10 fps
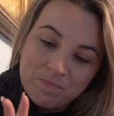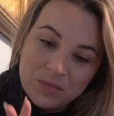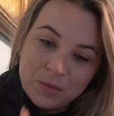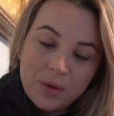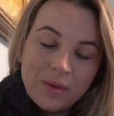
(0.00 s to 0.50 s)

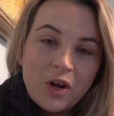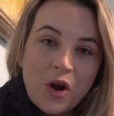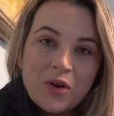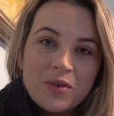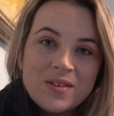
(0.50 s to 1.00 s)
is probably not
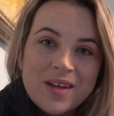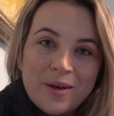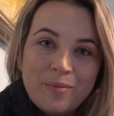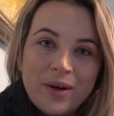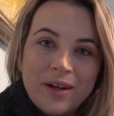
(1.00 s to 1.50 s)
a good
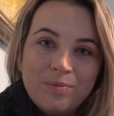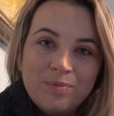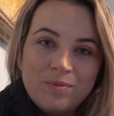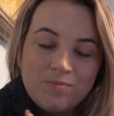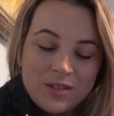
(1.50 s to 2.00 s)
sign, but
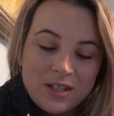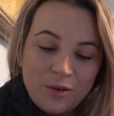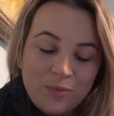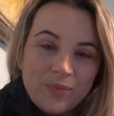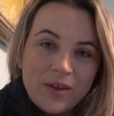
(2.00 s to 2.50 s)
still.